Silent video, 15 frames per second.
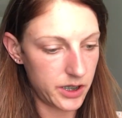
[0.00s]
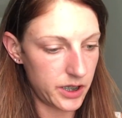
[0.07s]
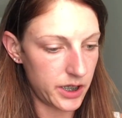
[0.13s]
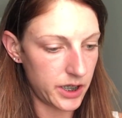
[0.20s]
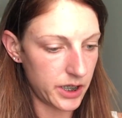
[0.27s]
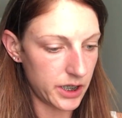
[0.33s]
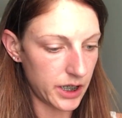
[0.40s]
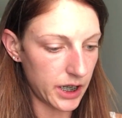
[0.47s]

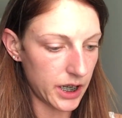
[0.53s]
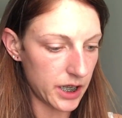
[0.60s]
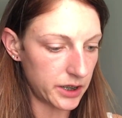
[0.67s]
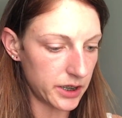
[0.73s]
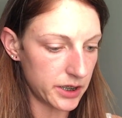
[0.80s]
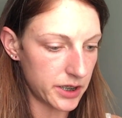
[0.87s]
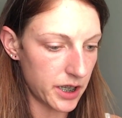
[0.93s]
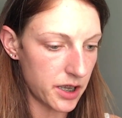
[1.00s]
And I got
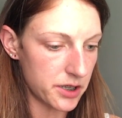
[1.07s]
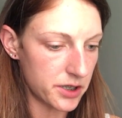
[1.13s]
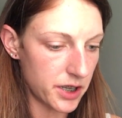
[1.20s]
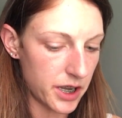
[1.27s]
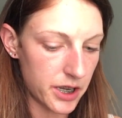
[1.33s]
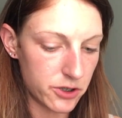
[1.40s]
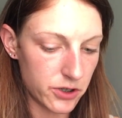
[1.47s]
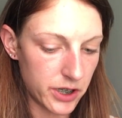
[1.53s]
this as
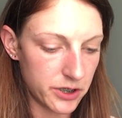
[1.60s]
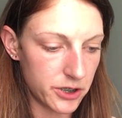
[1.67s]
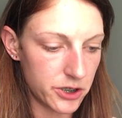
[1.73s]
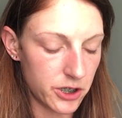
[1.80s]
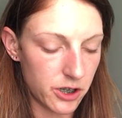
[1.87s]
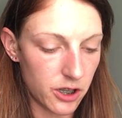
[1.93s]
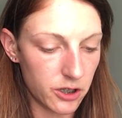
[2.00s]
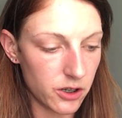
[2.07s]
a
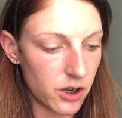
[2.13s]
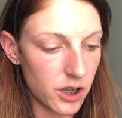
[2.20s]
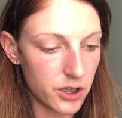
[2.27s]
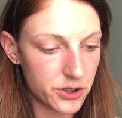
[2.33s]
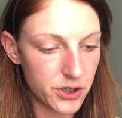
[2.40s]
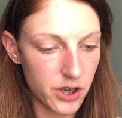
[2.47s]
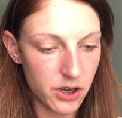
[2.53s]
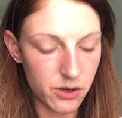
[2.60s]
transition color
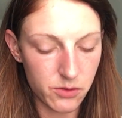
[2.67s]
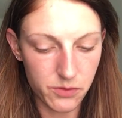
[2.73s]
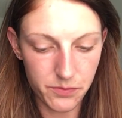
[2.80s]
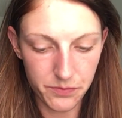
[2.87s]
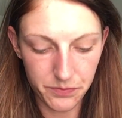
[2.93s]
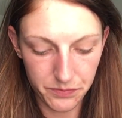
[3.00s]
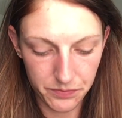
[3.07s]
also.